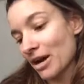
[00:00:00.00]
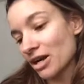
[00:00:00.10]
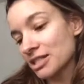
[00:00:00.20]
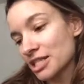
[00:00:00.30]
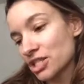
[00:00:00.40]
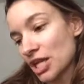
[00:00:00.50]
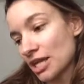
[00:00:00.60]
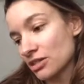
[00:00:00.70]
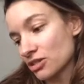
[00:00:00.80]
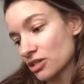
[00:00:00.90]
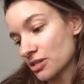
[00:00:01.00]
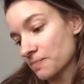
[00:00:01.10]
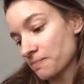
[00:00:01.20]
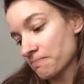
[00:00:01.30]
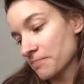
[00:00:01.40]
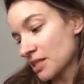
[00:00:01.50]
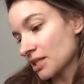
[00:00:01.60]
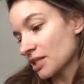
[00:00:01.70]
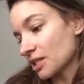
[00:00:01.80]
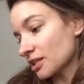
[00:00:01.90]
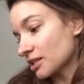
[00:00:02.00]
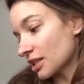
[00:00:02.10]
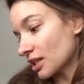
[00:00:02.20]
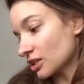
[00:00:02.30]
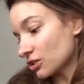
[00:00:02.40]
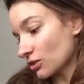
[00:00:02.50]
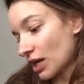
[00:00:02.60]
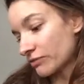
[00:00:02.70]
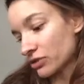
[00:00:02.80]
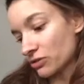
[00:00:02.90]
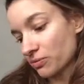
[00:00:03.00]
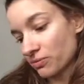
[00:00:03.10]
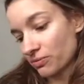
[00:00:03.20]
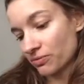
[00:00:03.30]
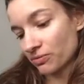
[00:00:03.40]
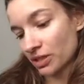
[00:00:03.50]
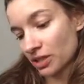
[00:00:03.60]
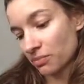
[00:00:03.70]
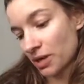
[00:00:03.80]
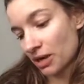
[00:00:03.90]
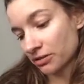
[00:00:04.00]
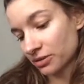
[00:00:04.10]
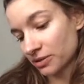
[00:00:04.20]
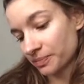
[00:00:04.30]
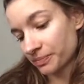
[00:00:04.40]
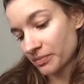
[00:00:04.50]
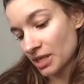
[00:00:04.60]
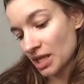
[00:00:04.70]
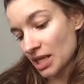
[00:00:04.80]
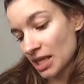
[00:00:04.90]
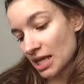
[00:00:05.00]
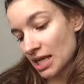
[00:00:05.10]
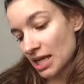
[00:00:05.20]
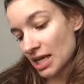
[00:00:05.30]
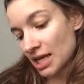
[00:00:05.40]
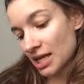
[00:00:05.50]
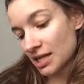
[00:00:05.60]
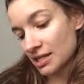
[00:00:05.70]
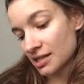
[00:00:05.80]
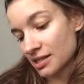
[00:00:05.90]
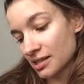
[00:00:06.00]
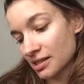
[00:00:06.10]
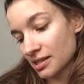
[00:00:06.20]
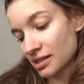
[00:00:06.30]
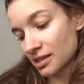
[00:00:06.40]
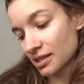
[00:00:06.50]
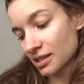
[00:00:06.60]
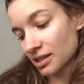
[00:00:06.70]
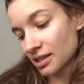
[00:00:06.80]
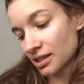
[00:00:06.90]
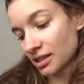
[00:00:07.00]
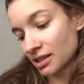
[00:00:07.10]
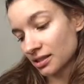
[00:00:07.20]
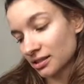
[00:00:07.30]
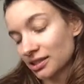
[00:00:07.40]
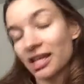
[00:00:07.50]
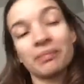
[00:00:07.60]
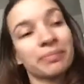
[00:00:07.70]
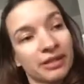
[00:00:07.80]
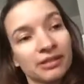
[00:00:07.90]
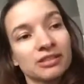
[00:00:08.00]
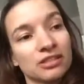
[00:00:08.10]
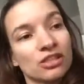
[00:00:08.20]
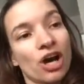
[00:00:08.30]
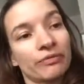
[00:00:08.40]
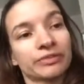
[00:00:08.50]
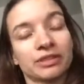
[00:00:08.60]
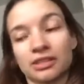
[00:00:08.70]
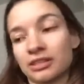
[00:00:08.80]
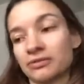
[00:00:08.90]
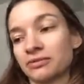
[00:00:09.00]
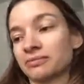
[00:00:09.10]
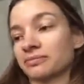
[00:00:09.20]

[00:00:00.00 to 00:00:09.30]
other change that you have to think about is the appearance of the teeth.